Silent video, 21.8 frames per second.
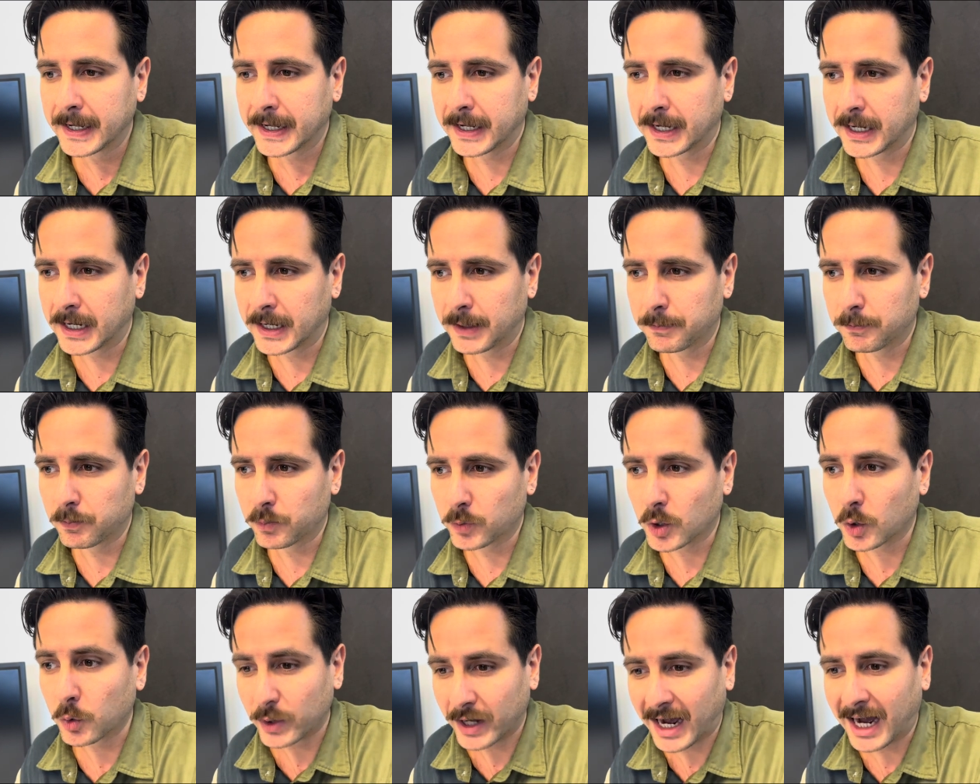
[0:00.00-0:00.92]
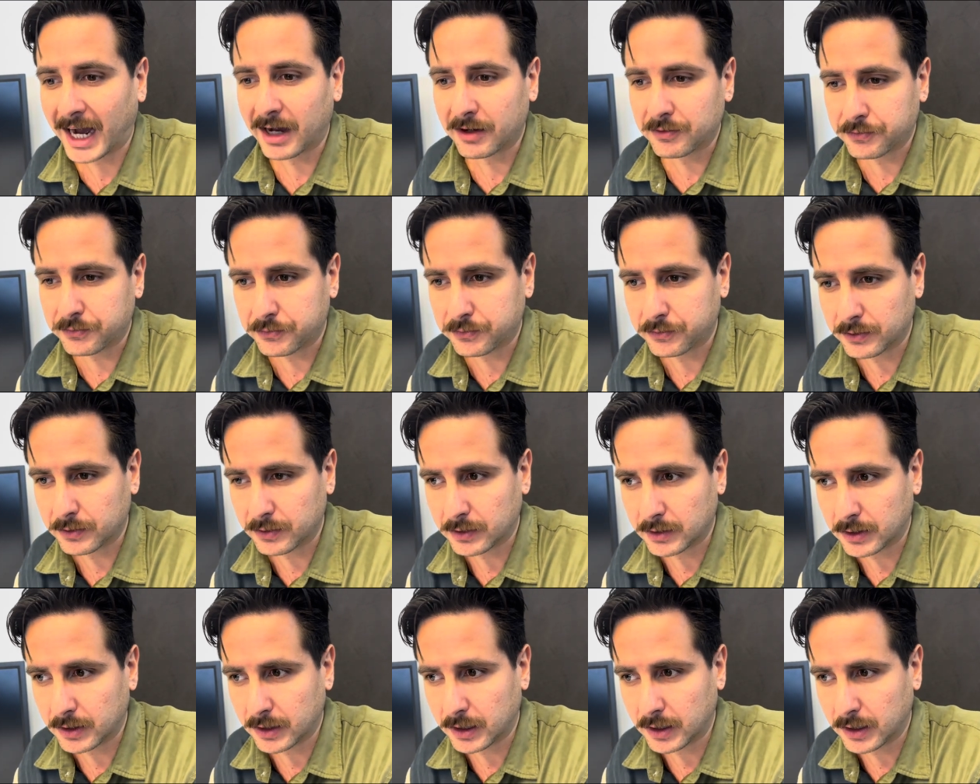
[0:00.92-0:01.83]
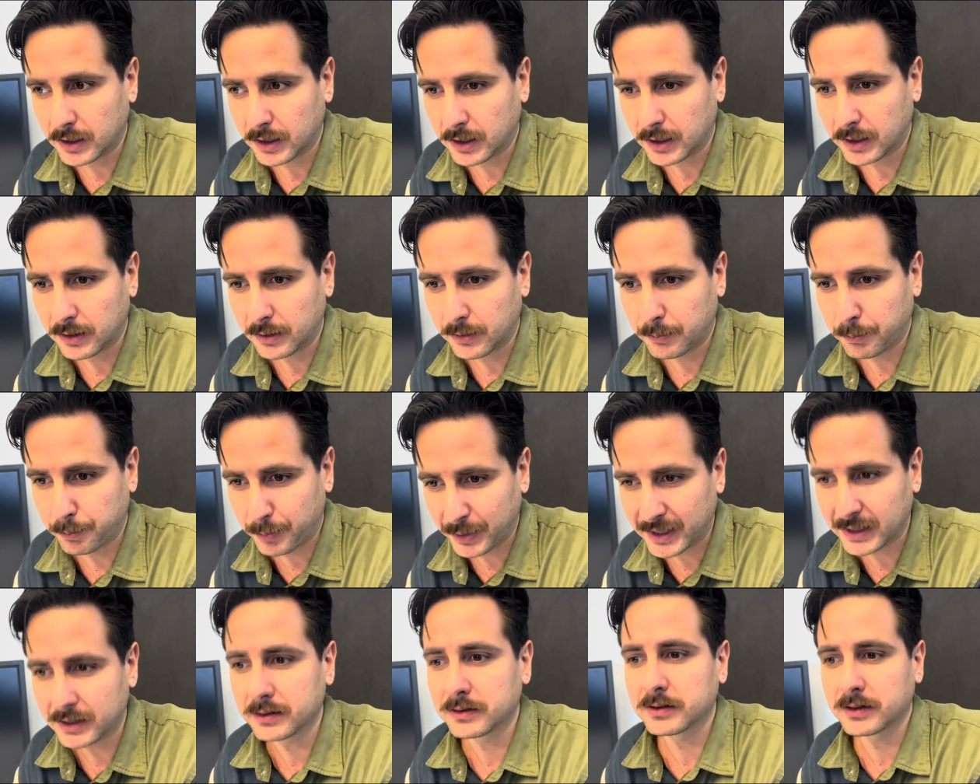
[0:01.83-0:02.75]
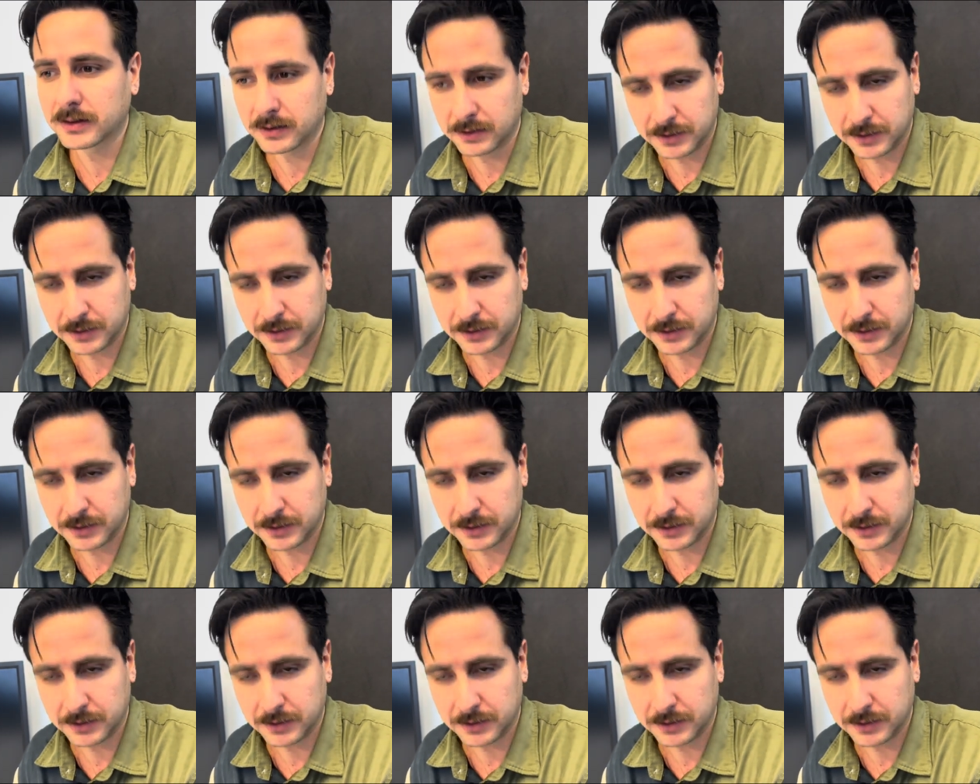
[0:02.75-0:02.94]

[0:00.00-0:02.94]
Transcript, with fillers: Um, we have been,